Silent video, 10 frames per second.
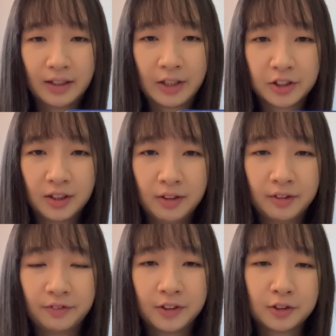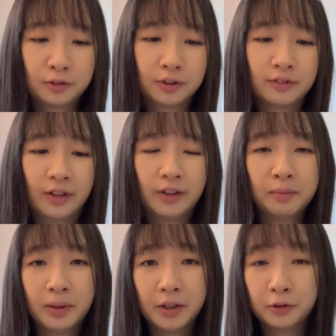actually refers to a very
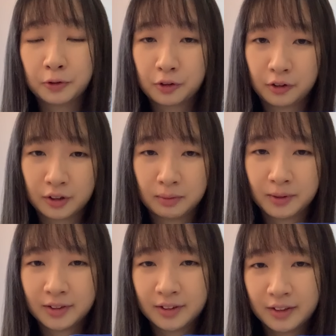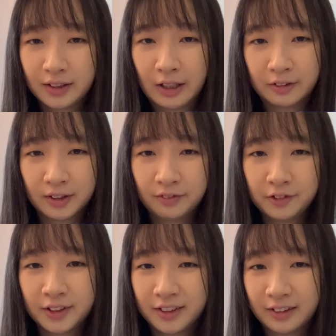big Go tournament. I'll give
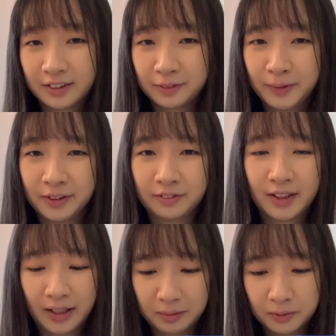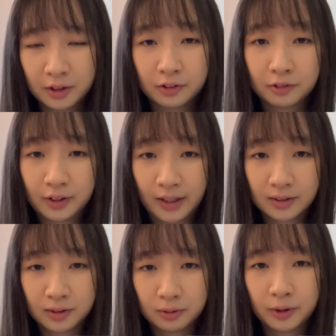you a little bit of time to
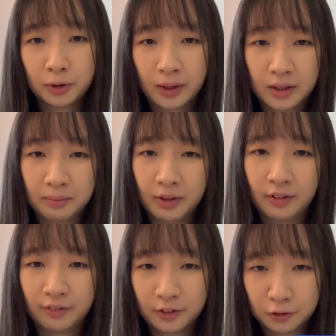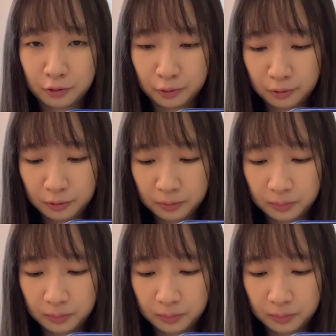guess which one it may refer to.